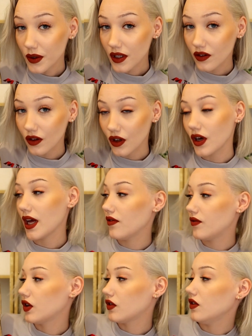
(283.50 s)
one is a lot
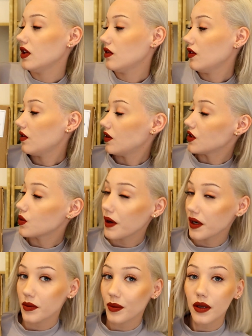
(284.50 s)
heavier, so this is the
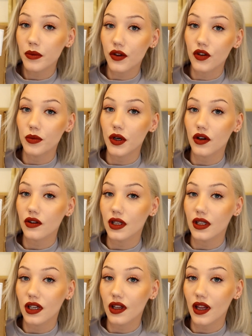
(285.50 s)
£20 mystery box
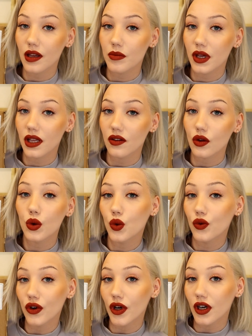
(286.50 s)
and the claim is
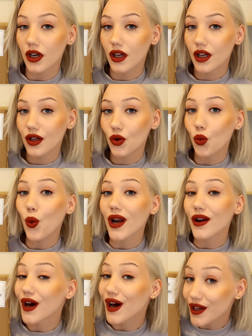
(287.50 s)
over
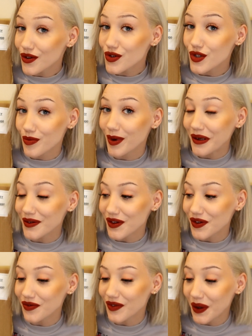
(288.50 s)

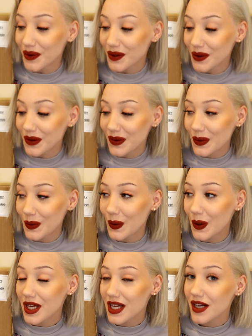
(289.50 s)
£100 of value.
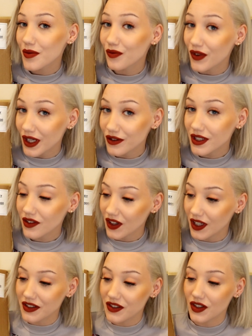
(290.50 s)
So very
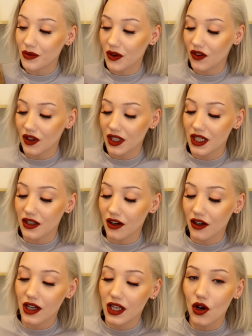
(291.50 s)
excited to see what's in
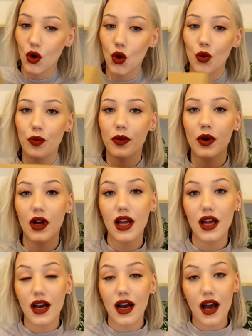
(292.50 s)
here. I hope
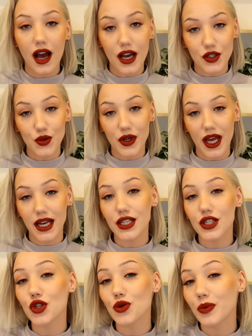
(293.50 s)
I don't get
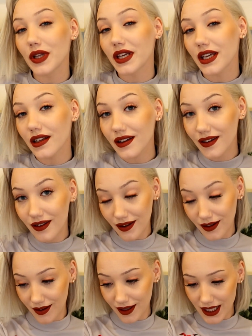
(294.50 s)
any
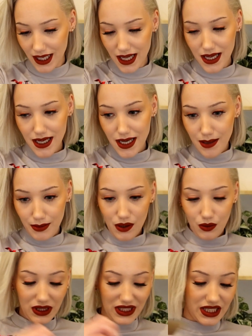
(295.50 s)
duplicates, but
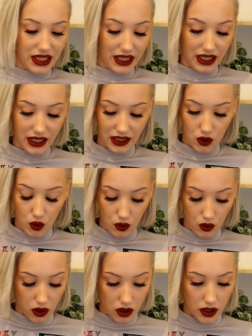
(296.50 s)
we'll see.
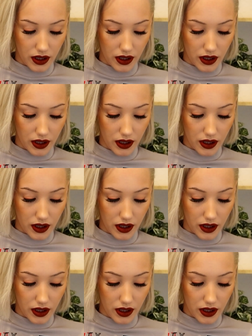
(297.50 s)
Oh,